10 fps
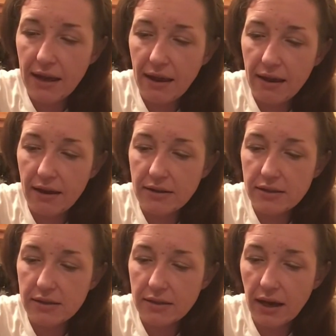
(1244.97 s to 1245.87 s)
And
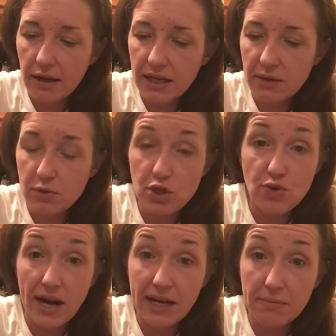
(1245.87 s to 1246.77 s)
yeah, he was
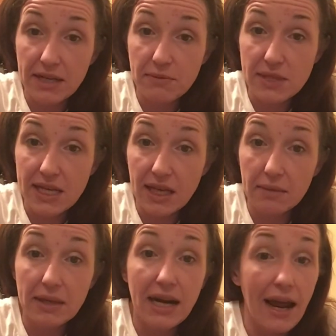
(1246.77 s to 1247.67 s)
draining me, he was
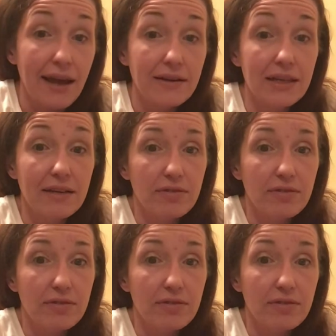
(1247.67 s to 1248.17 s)
killing me, and I had to leave.